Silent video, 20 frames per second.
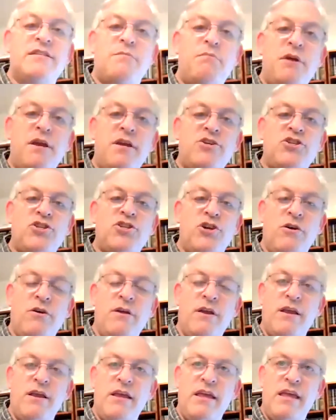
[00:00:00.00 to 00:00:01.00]
It's a
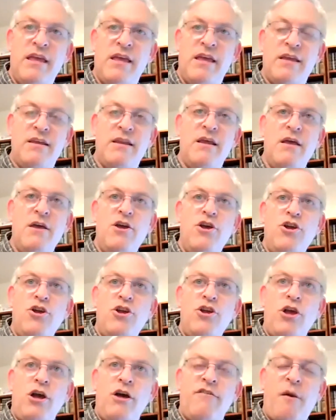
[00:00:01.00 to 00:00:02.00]
picture in
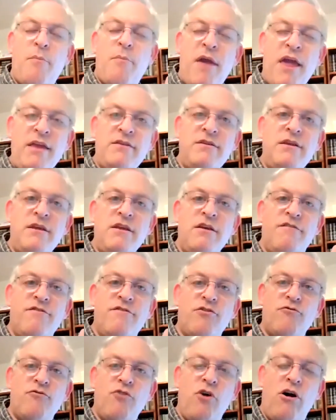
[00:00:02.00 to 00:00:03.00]
a painting
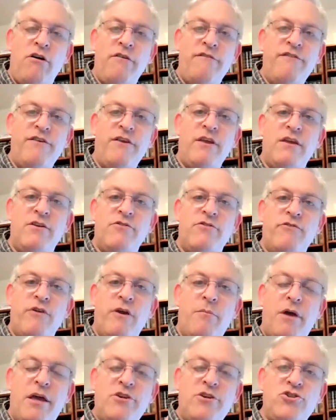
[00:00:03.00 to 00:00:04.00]
of the Rav in
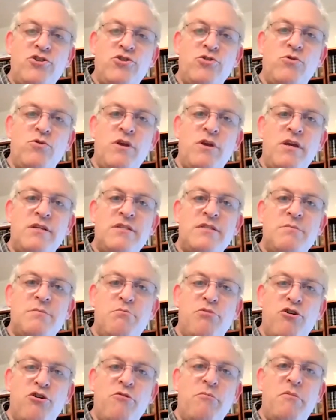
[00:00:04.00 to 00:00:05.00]
Rabbi
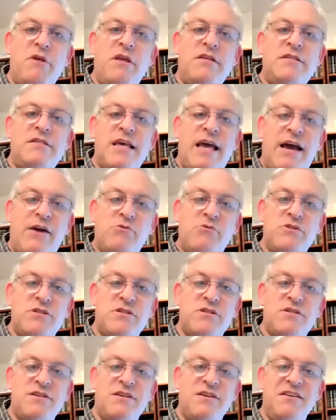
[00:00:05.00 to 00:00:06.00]
Julius Berman's
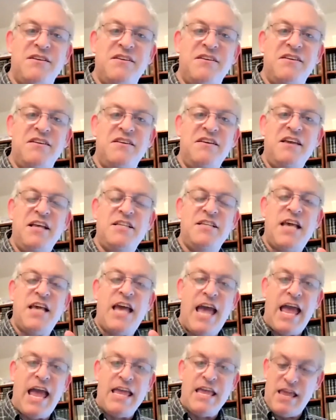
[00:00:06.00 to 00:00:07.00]
house.
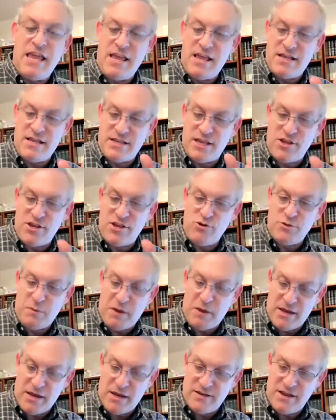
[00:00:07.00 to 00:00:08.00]
It's hanging. It's a
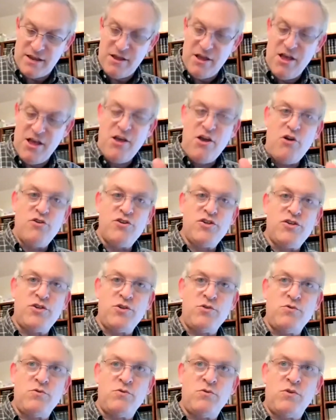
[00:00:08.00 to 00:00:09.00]
huge painting.
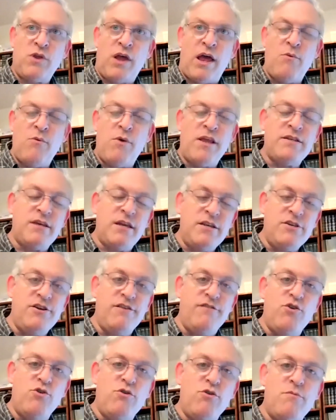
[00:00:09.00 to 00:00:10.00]
I went to
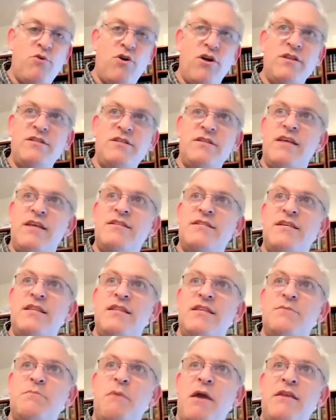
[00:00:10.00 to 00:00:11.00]
interview him once, and I
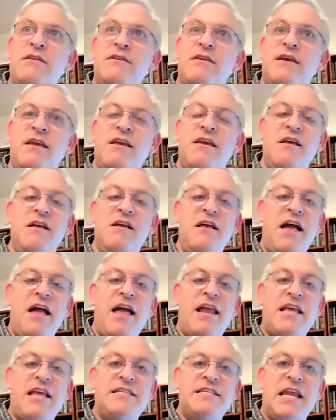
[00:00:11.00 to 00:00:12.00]
see this painting,
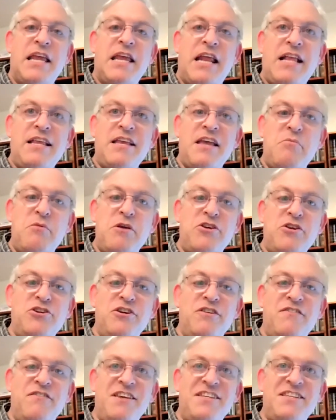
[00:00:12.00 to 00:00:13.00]
and I said, "Can I take a
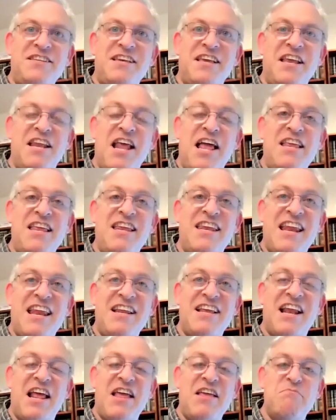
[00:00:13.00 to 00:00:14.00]
picture of this? and
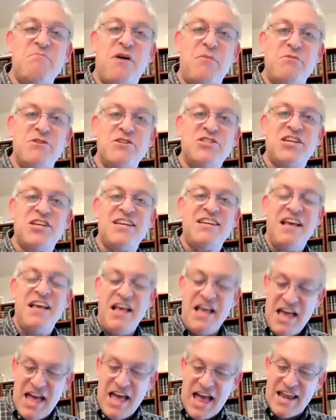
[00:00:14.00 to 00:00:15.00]
then can I publish it?"
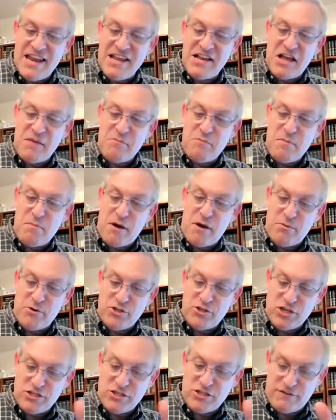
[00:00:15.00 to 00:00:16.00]
And he let me
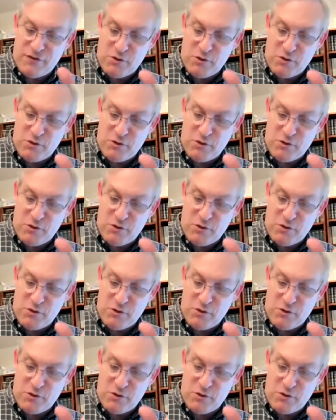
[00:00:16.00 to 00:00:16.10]
publish it.